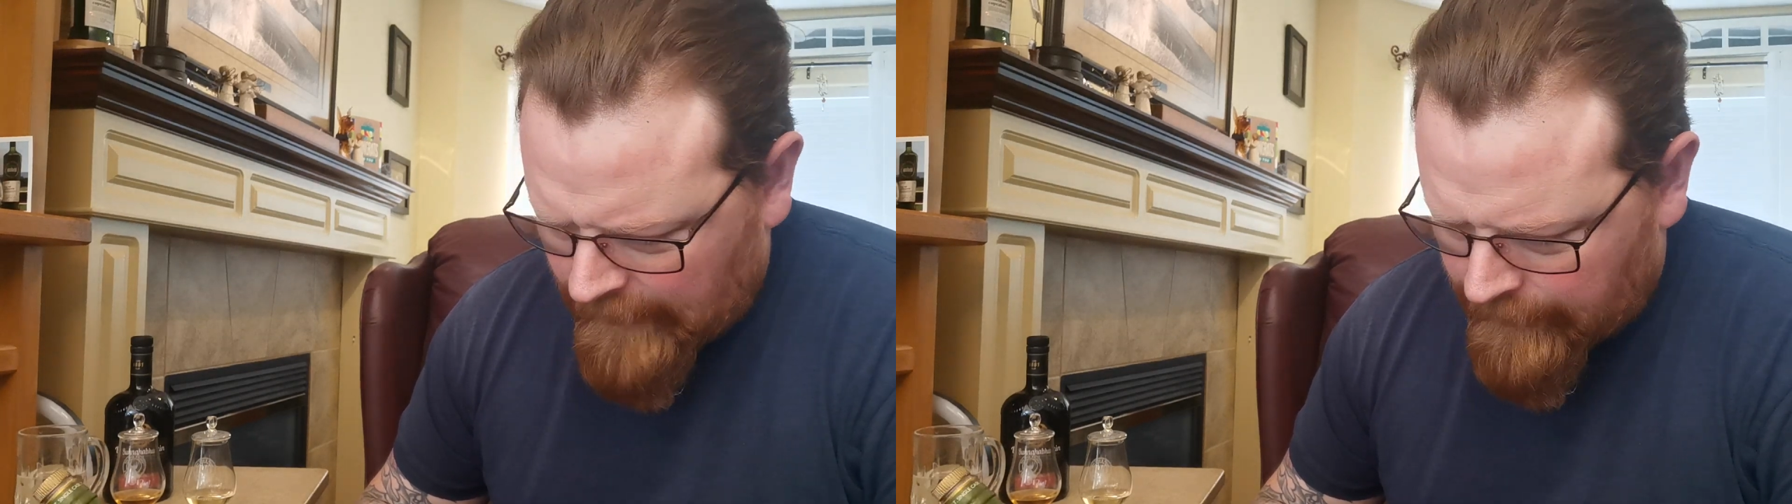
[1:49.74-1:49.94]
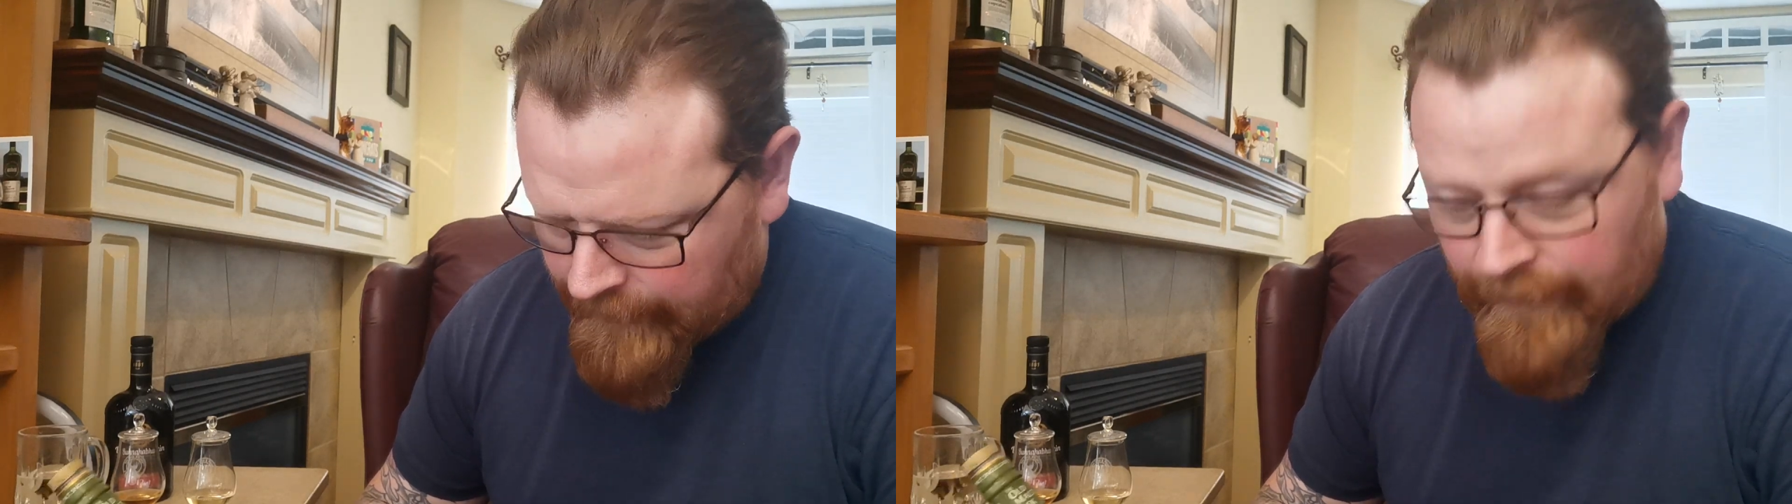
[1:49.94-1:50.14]

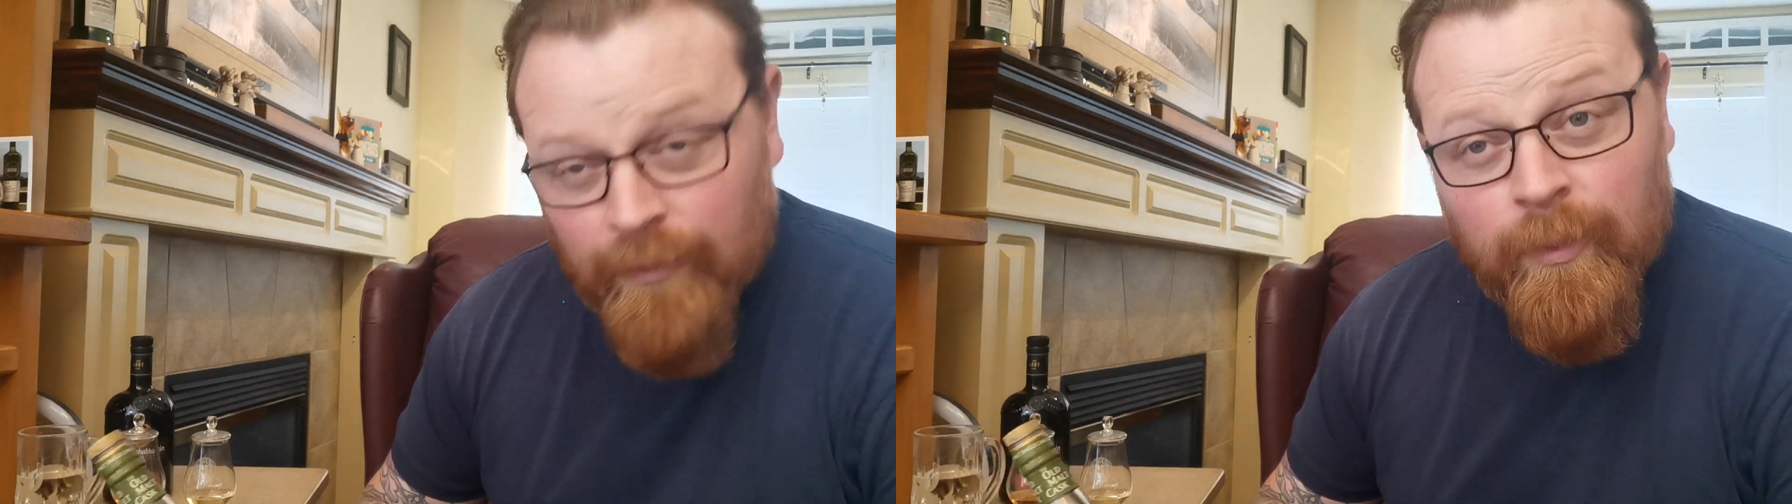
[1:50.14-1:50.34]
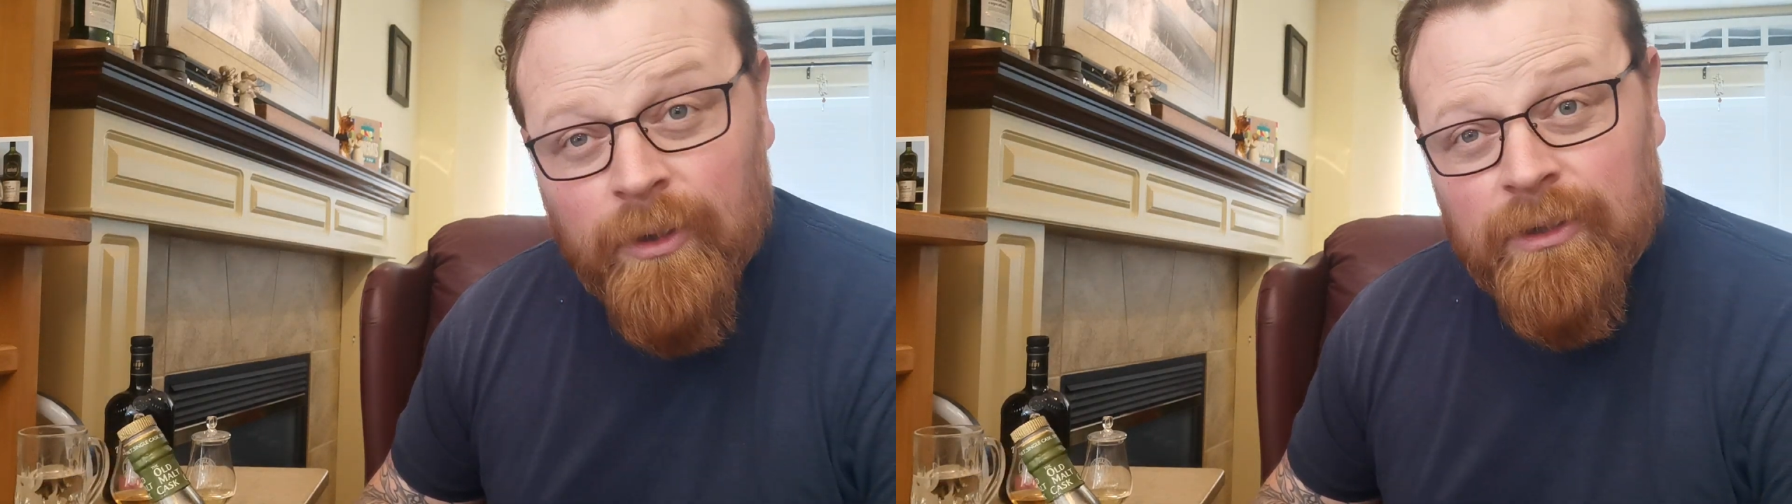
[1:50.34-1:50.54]
was
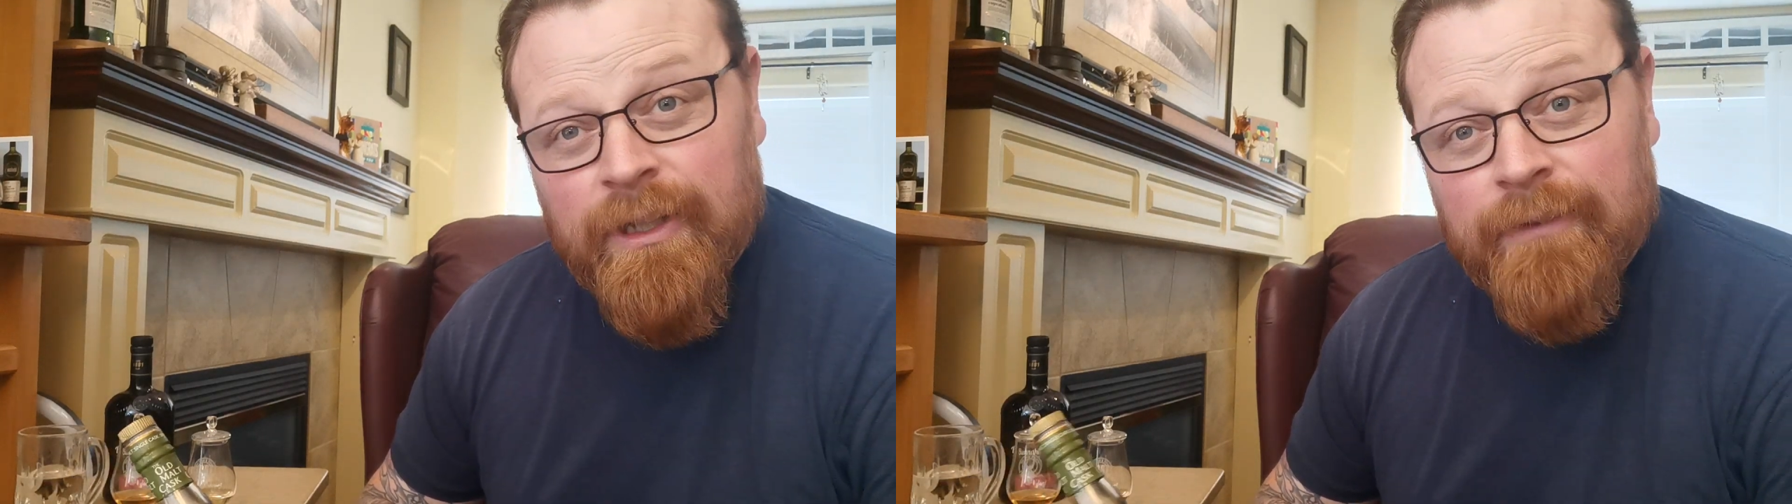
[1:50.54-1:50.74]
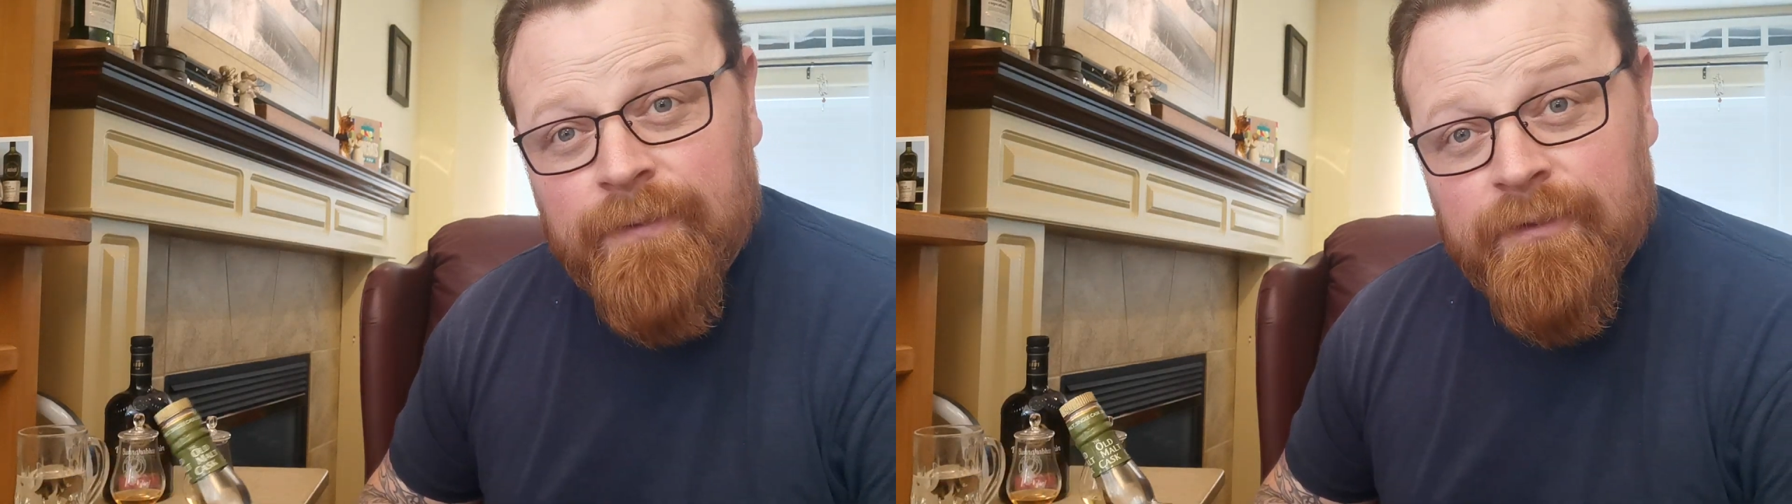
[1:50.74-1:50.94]
also bottled at